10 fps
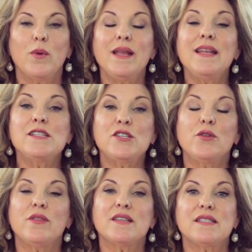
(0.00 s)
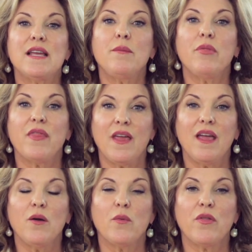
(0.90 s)
We need to do the same
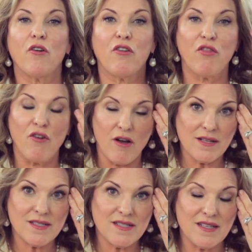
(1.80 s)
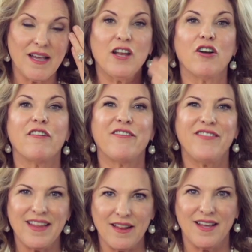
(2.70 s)
thing with our thoughts and our
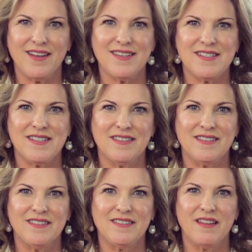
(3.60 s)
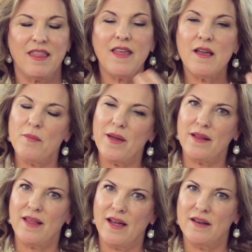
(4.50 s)
feelings. Think
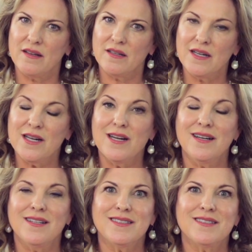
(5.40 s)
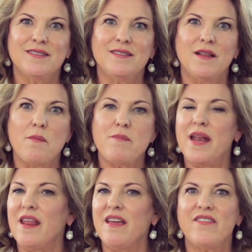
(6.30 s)
about that.
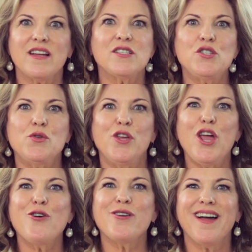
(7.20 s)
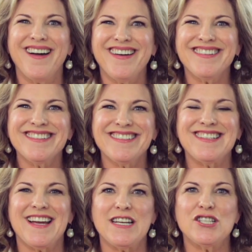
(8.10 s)
Many of us do yoga,
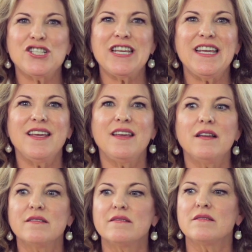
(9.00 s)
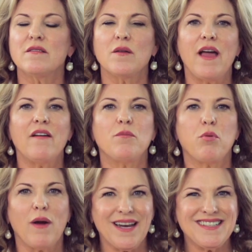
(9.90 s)
Tai Chi, have
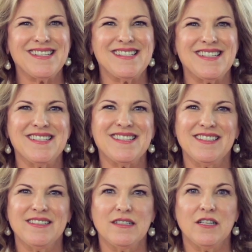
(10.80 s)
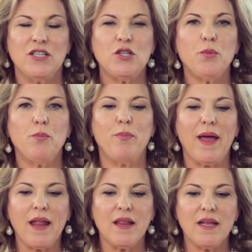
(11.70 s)
practices to
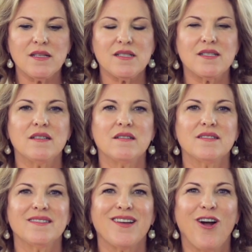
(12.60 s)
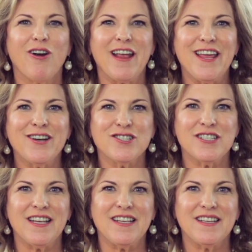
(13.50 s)
balance our
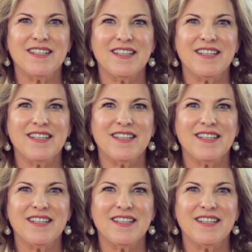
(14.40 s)
energy